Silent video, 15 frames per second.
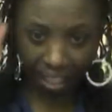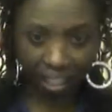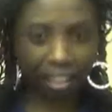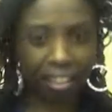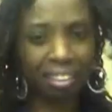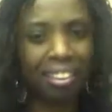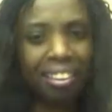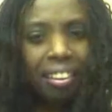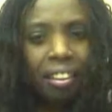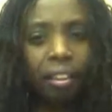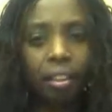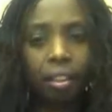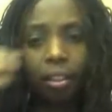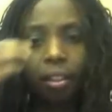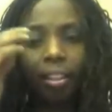and
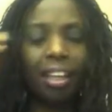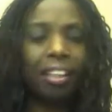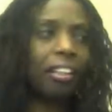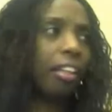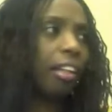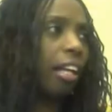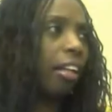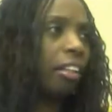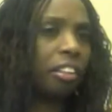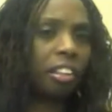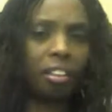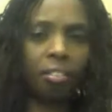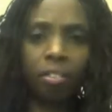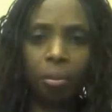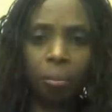that's a lot of
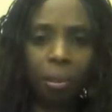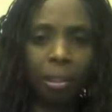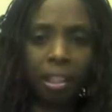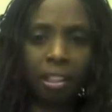stuff to me